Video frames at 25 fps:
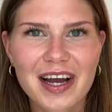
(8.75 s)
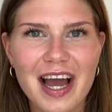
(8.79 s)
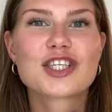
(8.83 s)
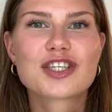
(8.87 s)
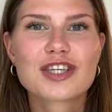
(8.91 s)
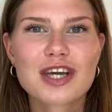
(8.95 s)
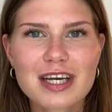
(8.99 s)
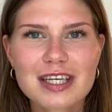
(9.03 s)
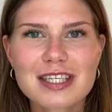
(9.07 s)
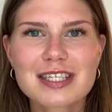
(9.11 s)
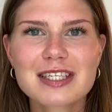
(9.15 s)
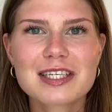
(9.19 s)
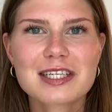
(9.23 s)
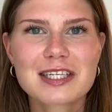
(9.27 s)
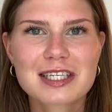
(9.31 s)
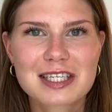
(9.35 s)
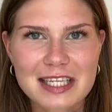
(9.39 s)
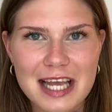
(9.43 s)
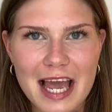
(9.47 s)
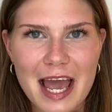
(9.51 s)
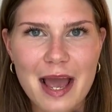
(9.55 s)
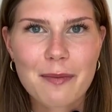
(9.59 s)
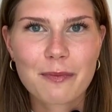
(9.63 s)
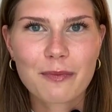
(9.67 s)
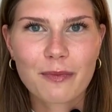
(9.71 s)
just the
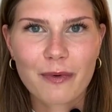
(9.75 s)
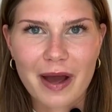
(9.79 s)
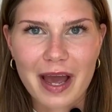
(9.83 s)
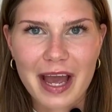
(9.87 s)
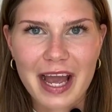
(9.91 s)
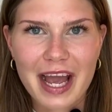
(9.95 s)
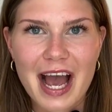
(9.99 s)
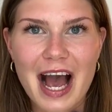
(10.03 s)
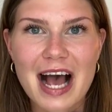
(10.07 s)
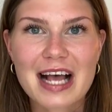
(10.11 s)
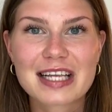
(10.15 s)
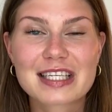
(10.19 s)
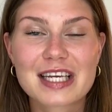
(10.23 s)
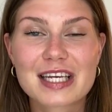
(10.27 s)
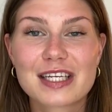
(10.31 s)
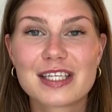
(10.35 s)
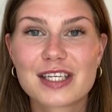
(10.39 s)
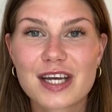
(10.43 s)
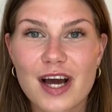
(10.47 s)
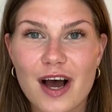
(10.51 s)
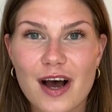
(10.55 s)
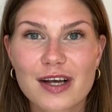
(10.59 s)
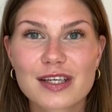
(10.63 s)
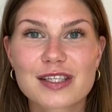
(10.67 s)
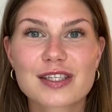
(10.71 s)
same way as it
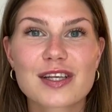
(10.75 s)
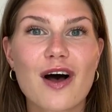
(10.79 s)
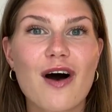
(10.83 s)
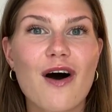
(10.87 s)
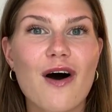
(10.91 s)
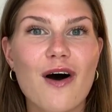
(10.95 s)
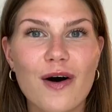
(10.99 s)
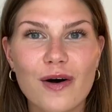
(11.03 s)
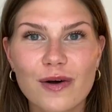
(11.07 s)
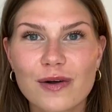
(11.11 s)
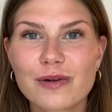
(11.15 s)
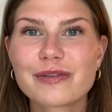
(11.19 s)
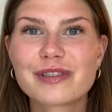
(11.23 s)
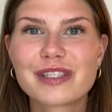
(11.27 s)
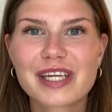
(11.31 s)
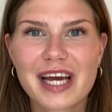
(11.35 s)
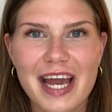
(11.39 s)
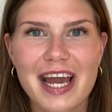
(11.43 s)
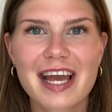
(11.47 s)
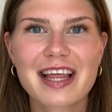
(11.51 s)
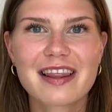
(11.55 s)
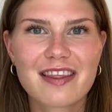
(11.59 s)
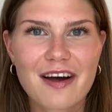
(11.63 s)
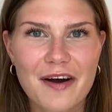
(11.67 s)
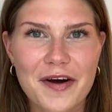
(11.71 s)
does all
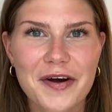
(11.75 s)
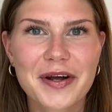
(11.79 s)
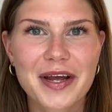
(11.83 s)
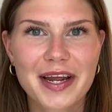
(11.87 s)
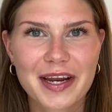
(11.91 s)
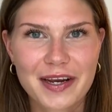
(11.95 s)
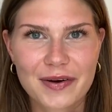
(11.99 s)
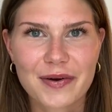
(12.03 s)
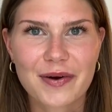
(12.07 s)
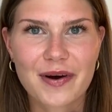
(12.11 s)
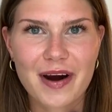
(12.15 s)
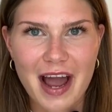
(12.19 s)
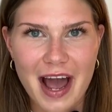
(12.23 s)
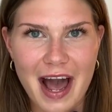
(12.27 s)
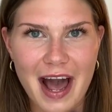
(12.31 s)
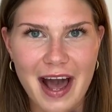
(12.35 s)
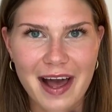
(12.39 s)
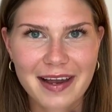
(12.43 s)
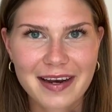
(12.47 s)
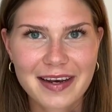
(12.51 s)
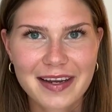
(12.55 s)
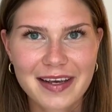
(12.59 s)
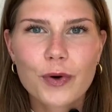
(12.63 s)
day long in your head.